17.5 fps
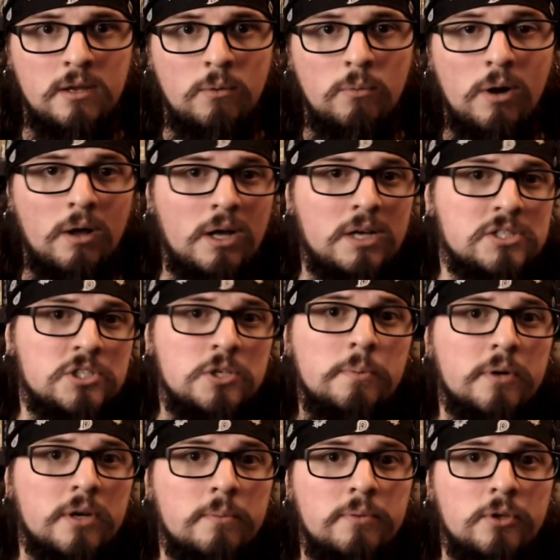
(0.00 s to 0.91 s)
Well, a
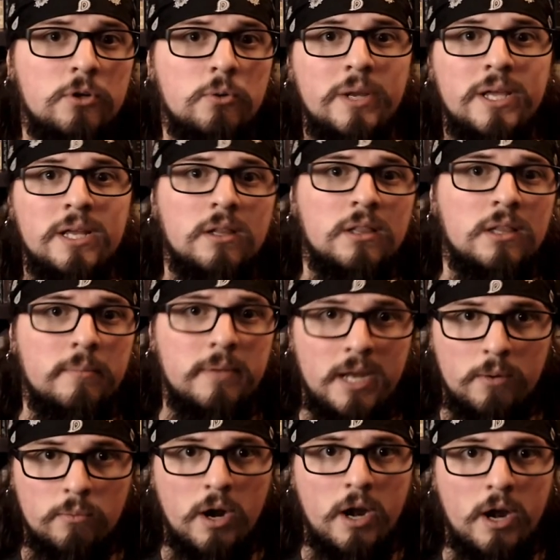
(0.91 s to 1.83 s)
supercomputer we can
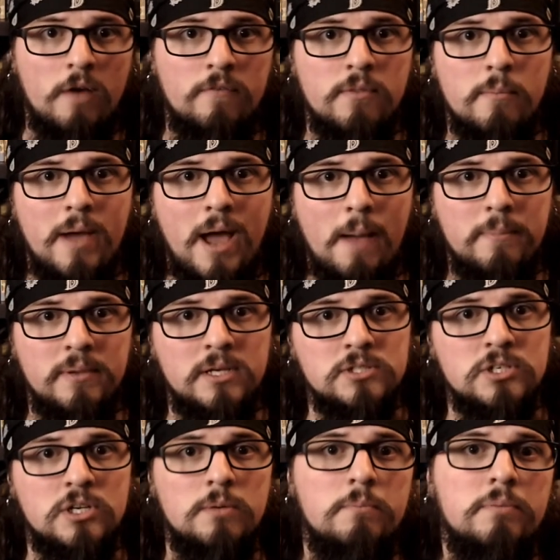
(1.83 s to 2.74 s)
eliminate right off the bat
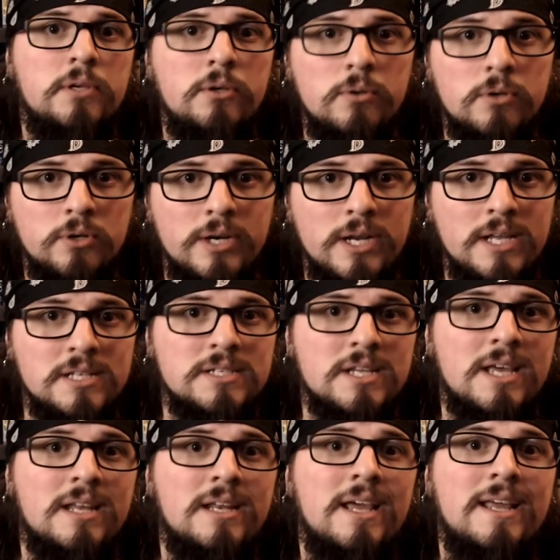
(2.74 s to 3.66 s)
because a computer is
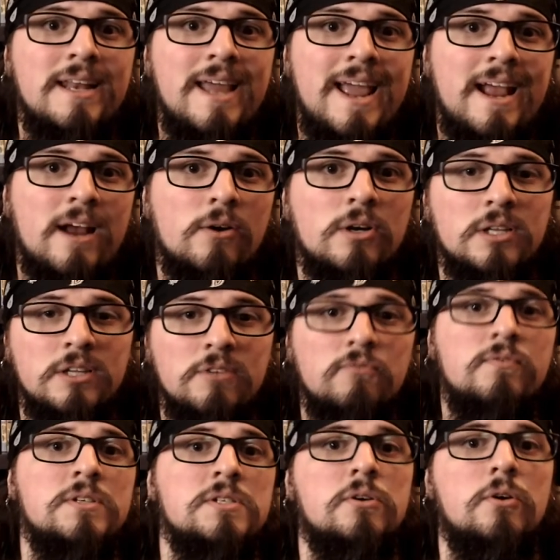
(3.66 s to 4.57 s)
an inherently
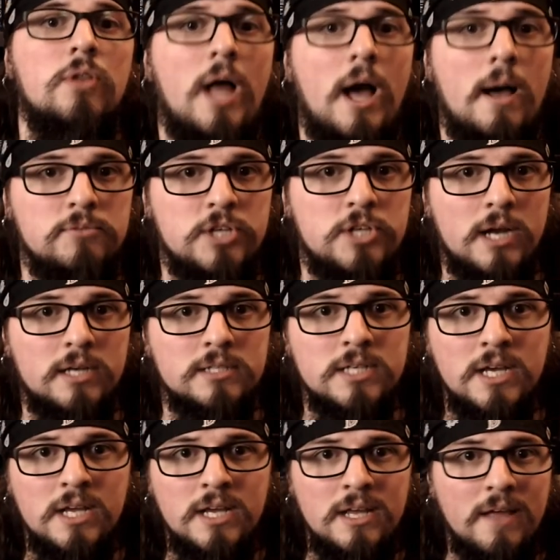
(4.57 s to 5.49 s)
physical object,
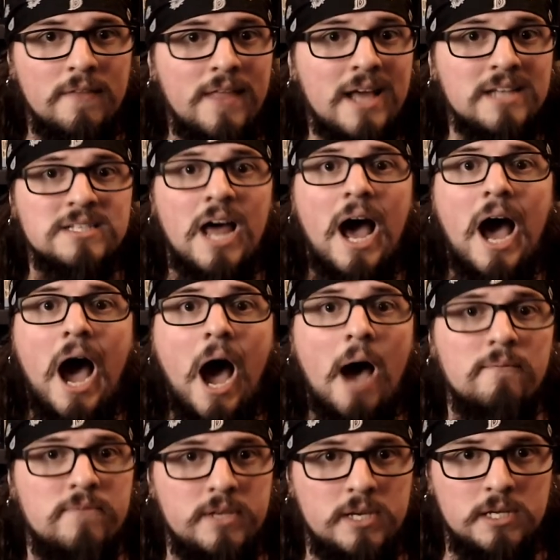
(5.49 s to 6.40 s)
and that's
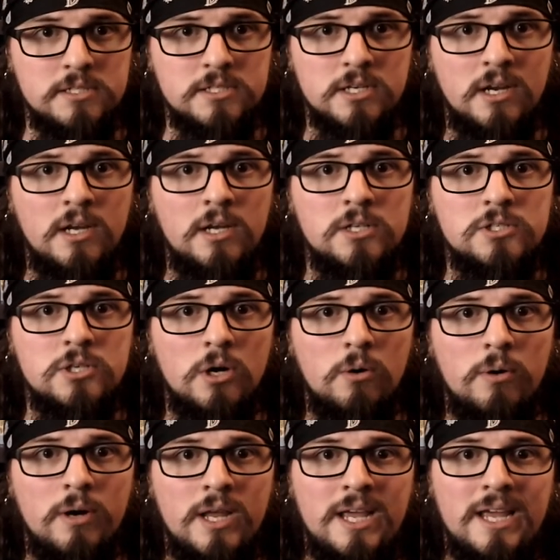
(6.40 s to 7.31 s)
obvious.
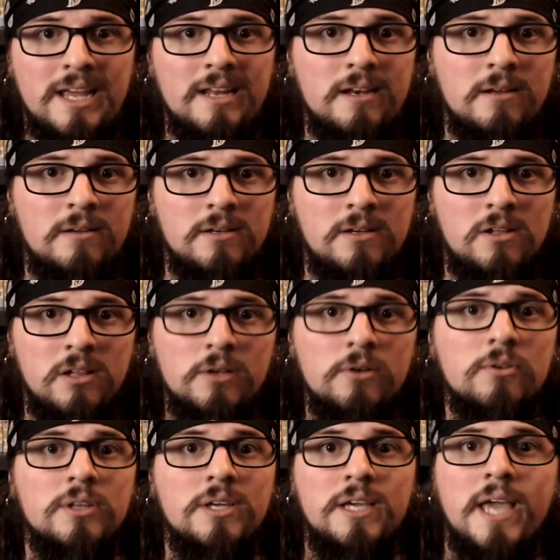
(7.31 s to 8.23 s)
So it
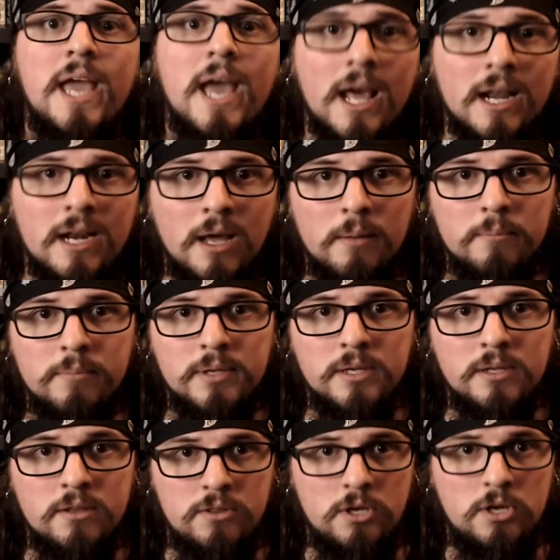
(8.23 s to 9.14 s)
clearly cannot
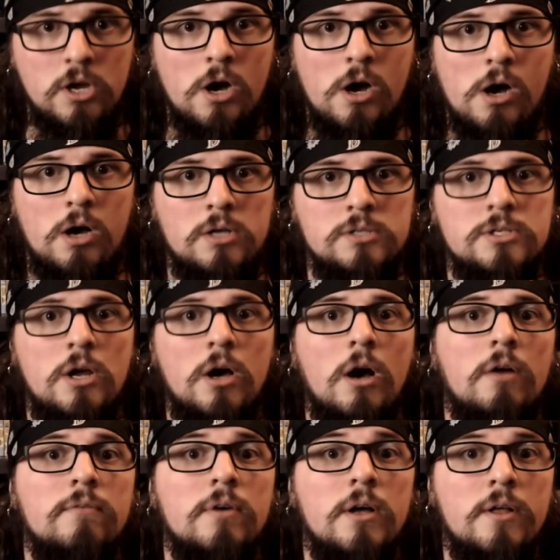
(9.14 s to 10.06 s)
be the cause
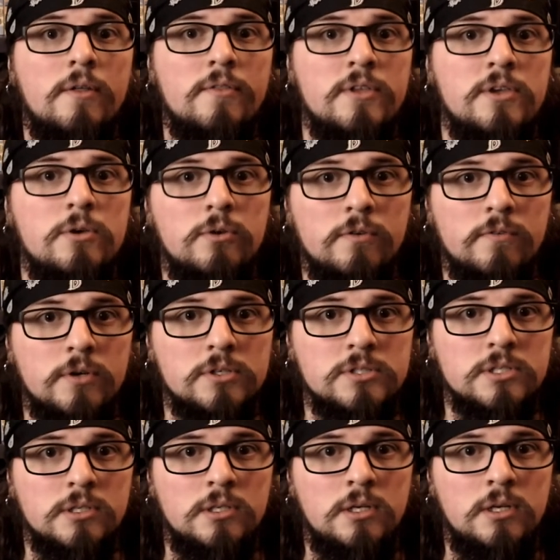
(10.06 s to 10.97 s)
of the universe.